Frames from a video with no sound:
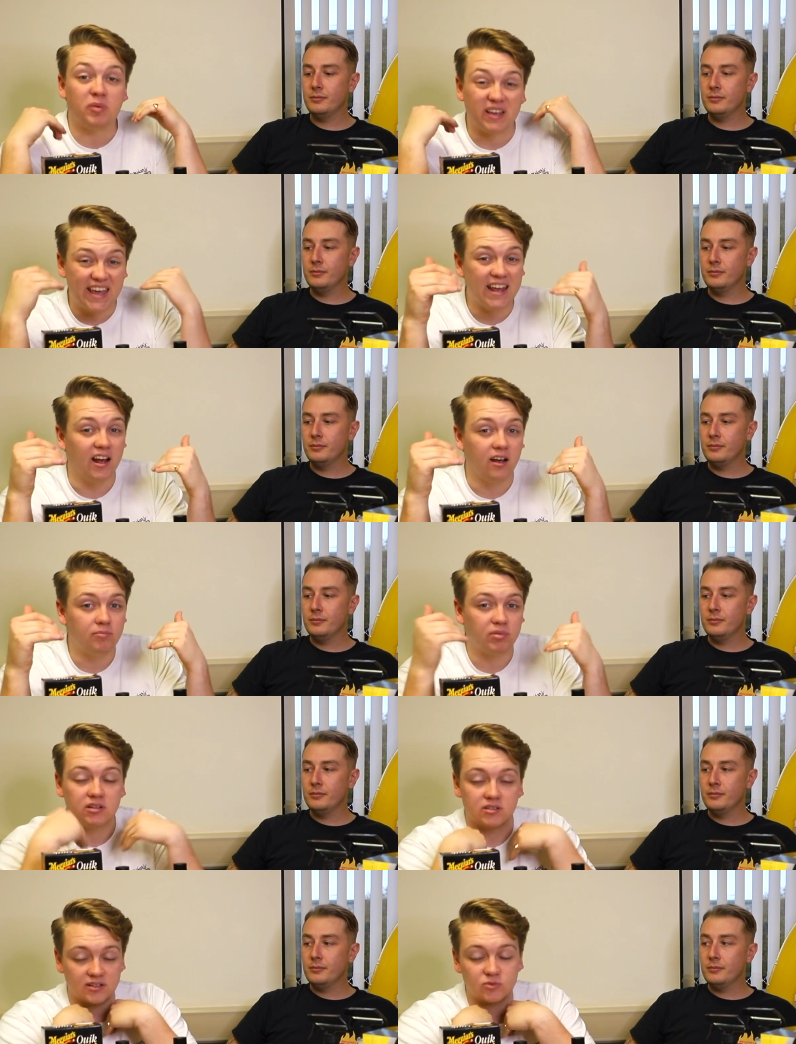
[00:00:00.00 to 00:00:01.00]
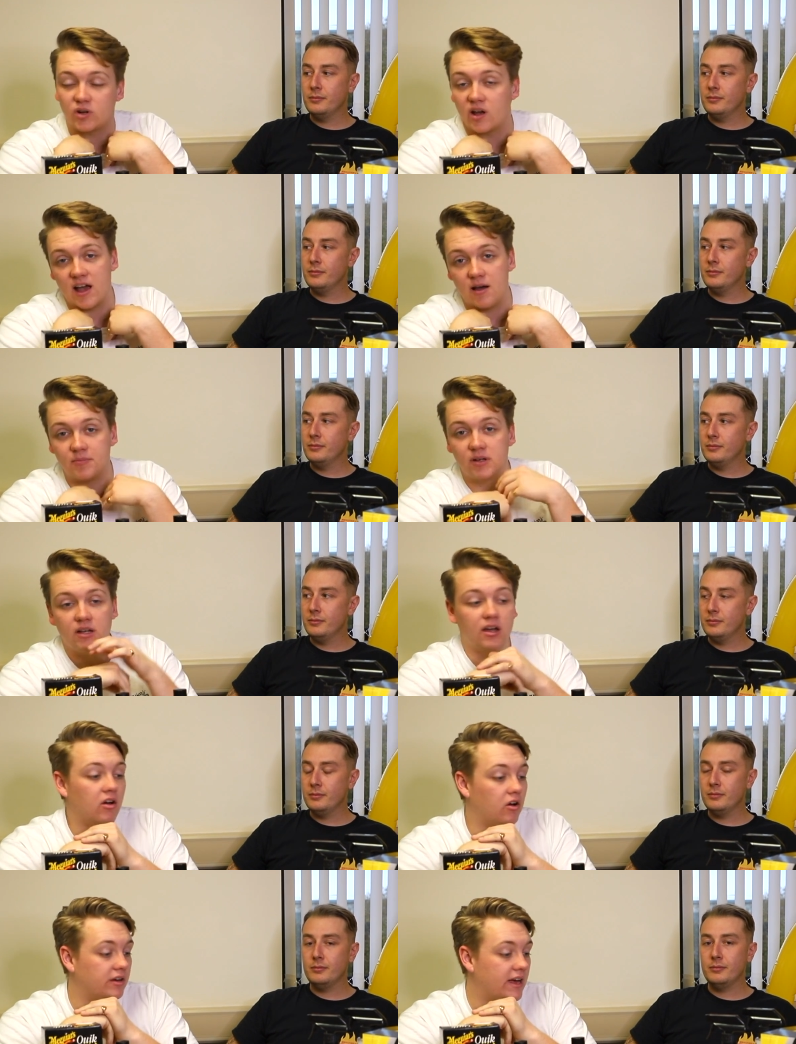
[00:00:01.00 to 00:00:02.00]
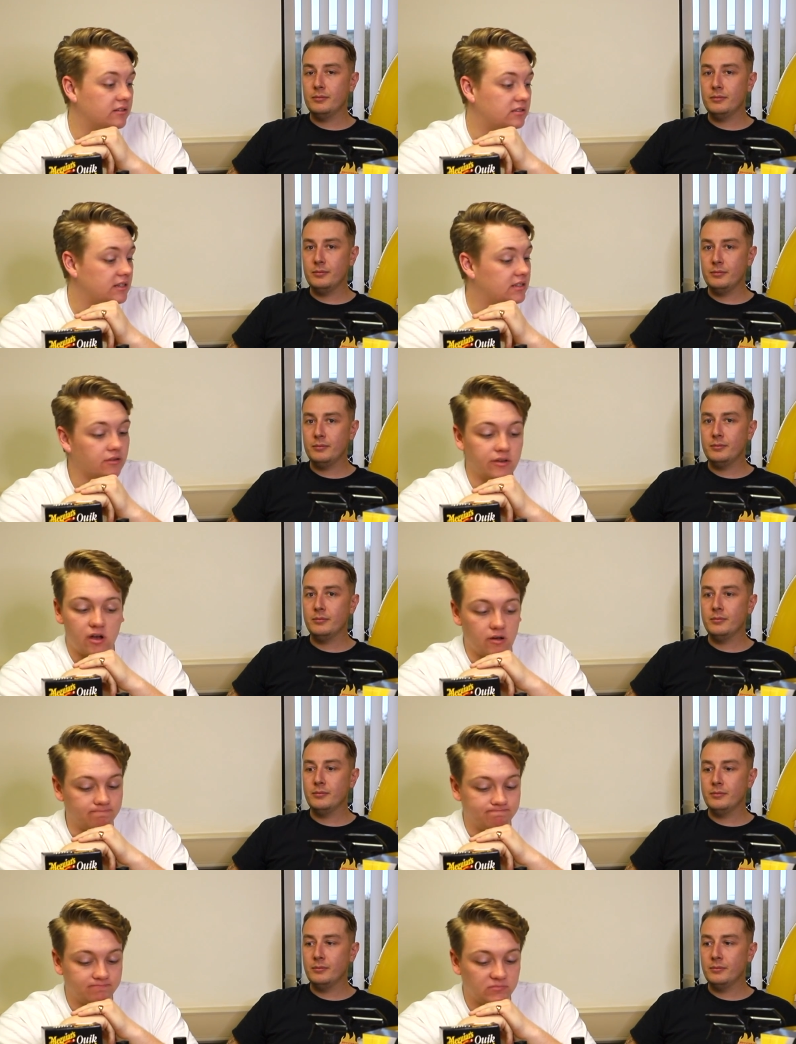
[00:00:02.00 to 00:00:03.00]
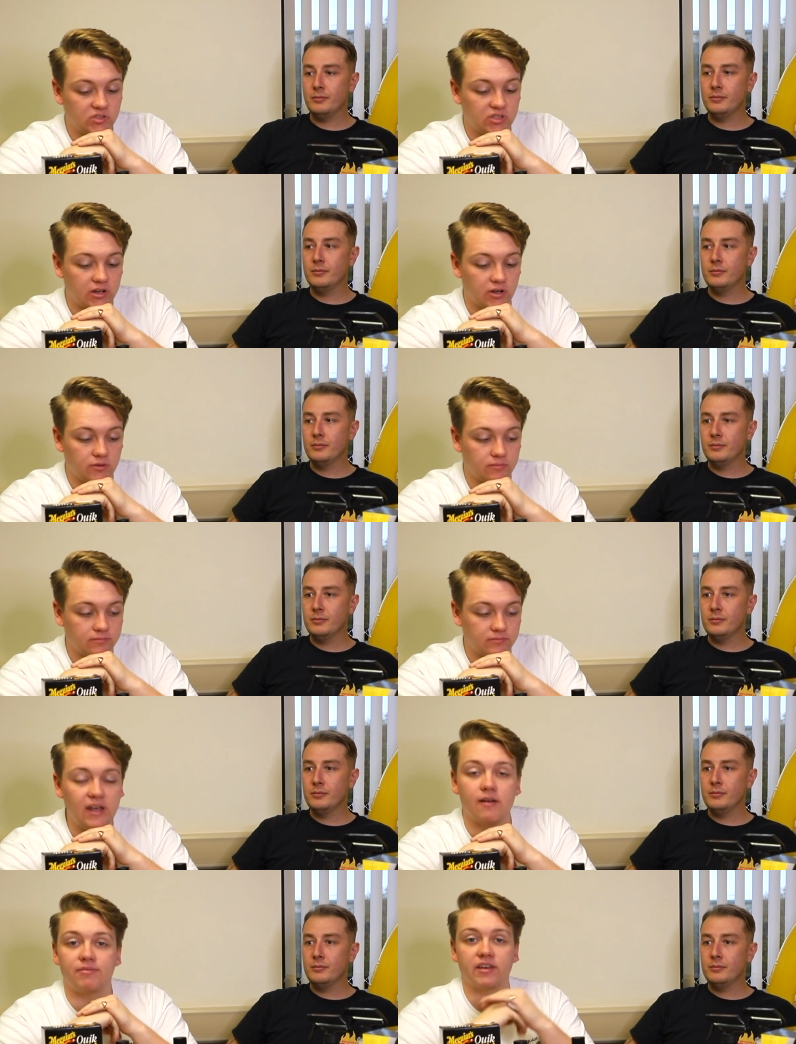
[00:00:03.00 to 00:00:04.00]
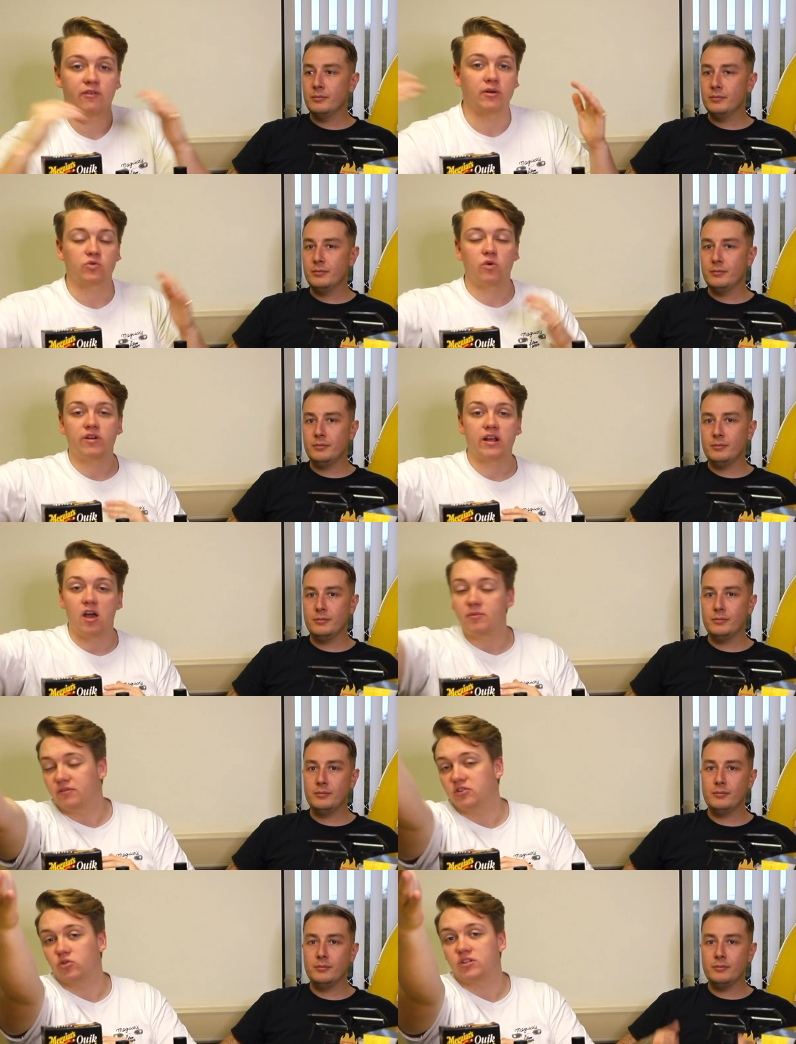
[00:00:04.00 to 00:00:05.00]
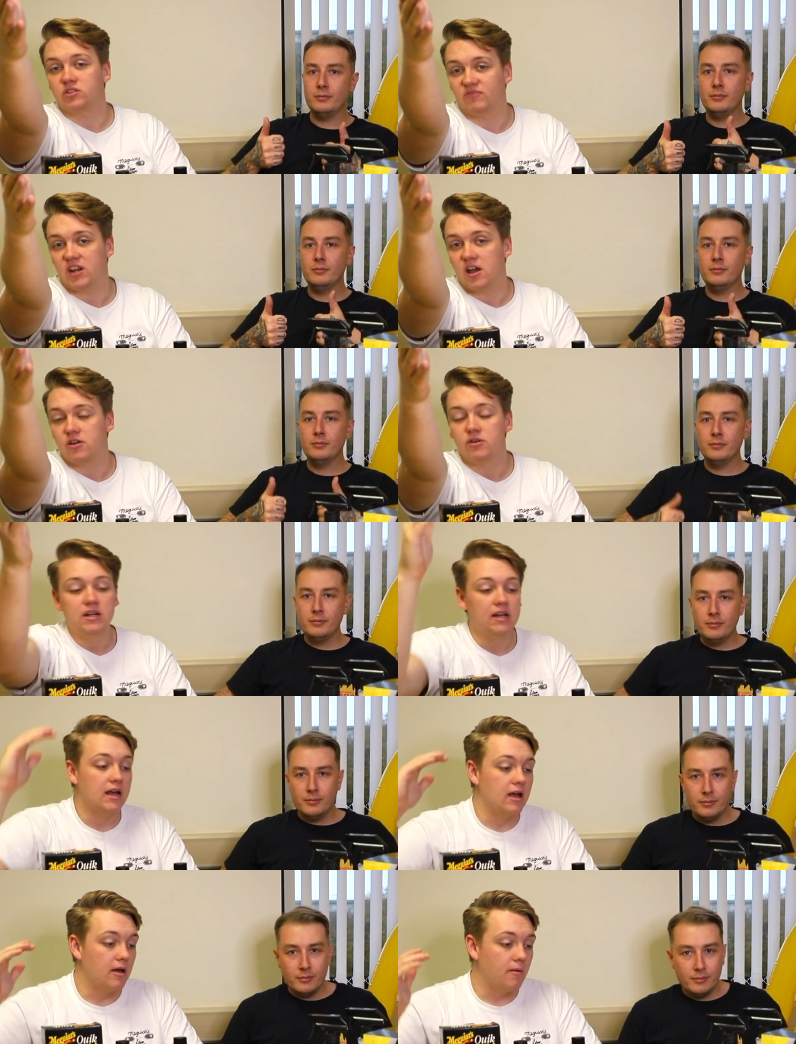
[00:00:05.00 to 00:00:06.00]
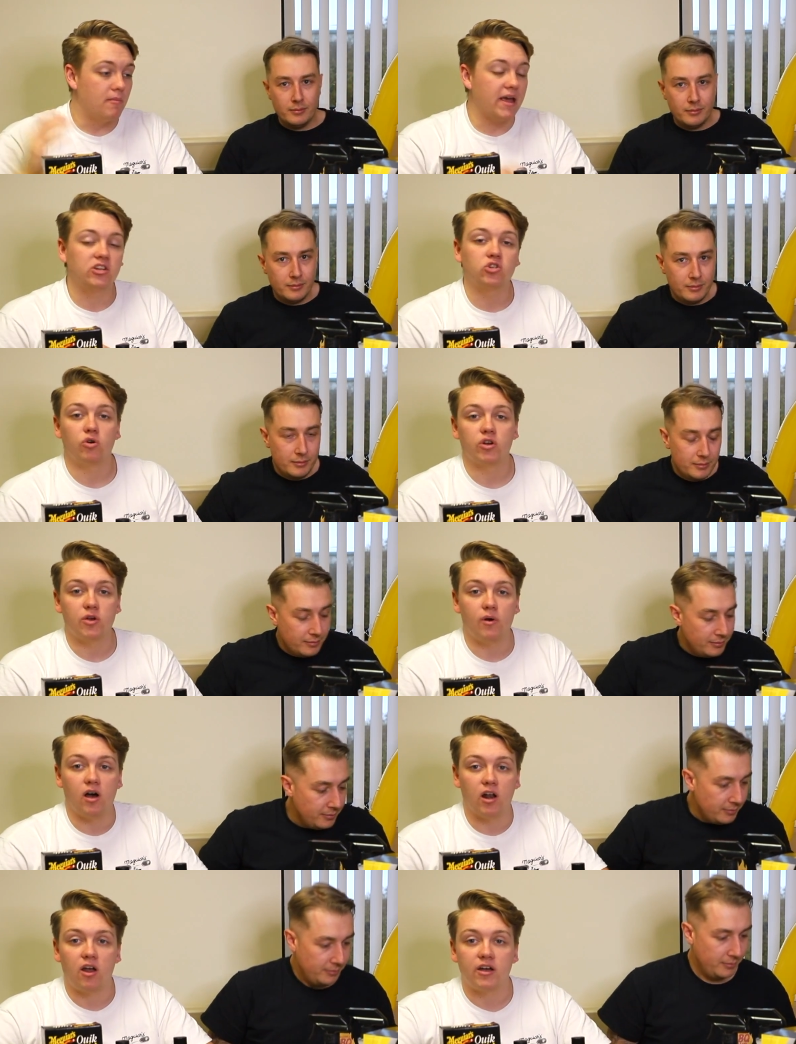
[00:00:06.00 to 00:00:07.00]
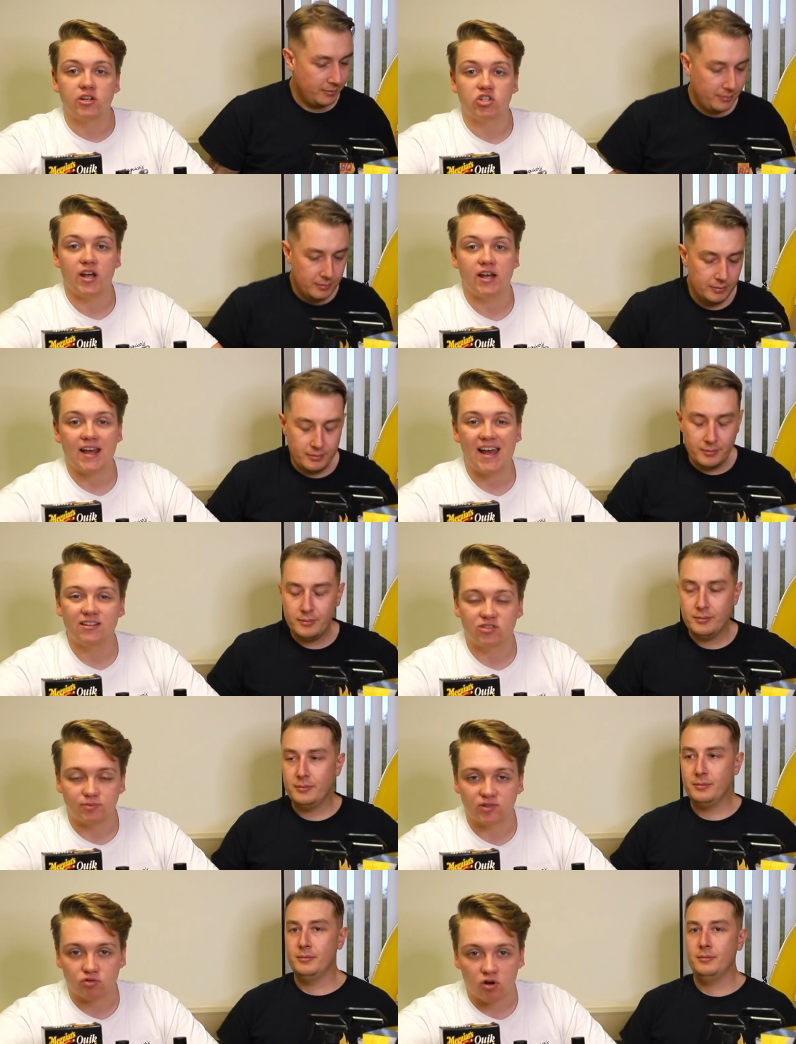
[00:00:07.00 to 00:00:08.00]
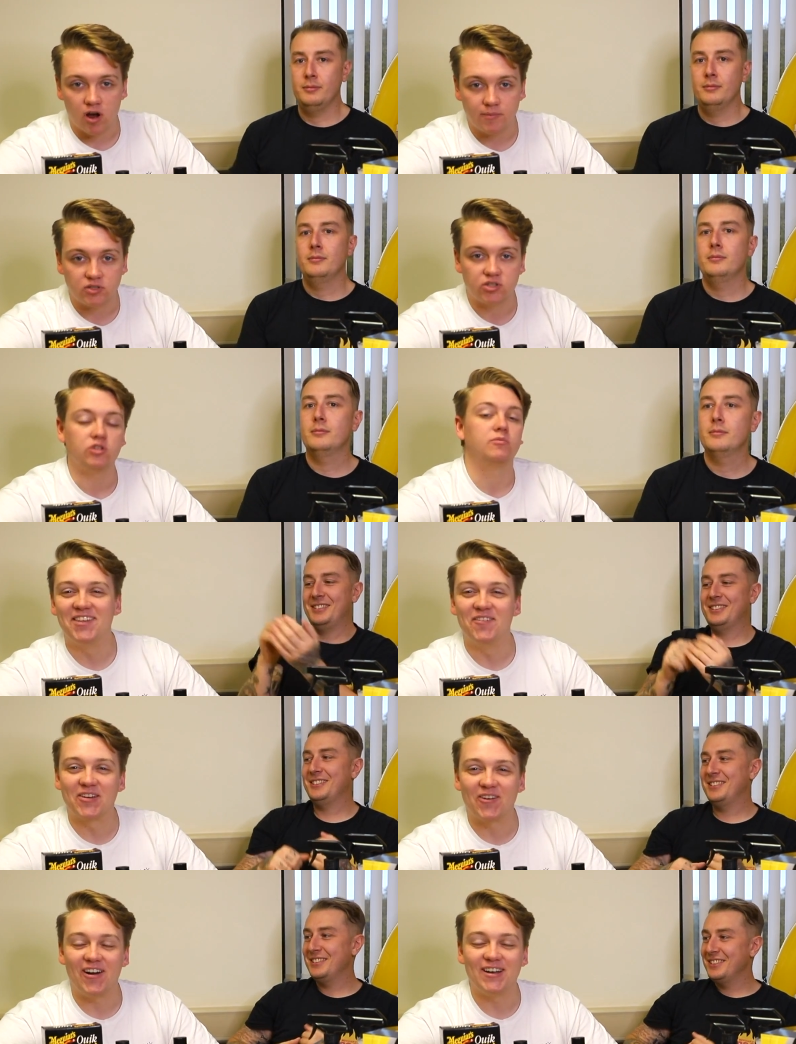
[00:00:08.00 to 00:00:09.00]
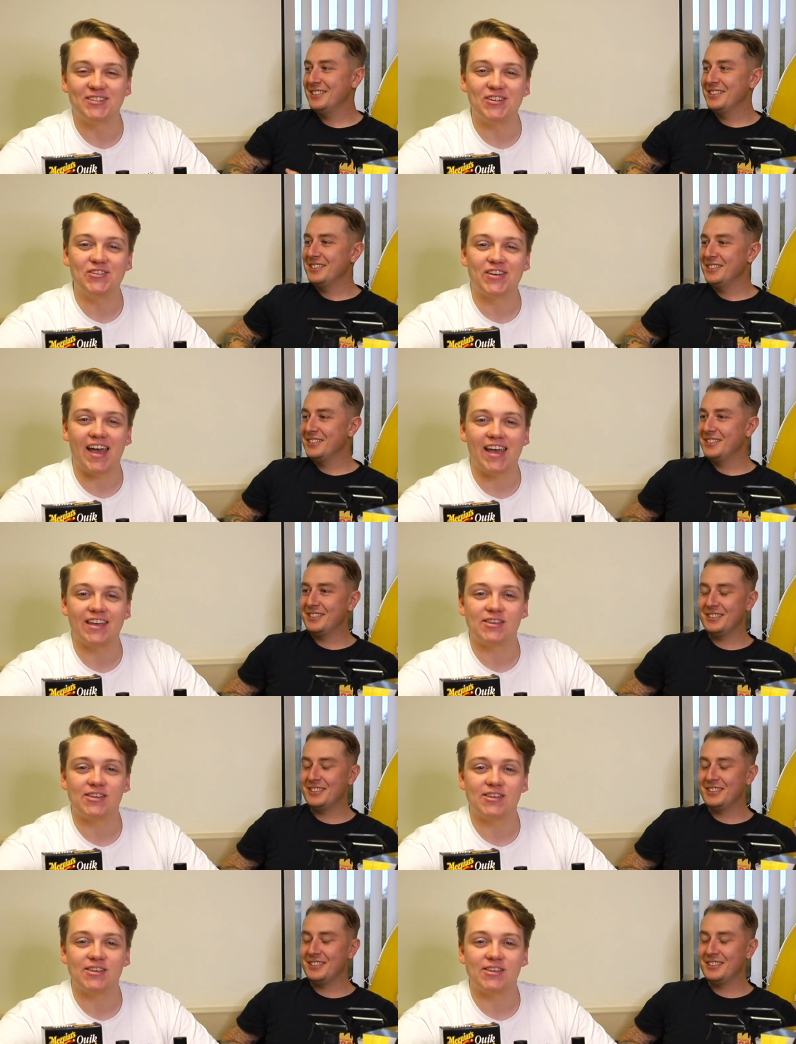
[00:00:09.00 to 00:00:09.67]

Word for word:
Speaker 1: a beginner, because that's what I am, on how to detail your car. So yeah, thank you very much for watching. Hope you've enjoyed this video. Make sure you are like, shared and subscribed to the Meguiar's UK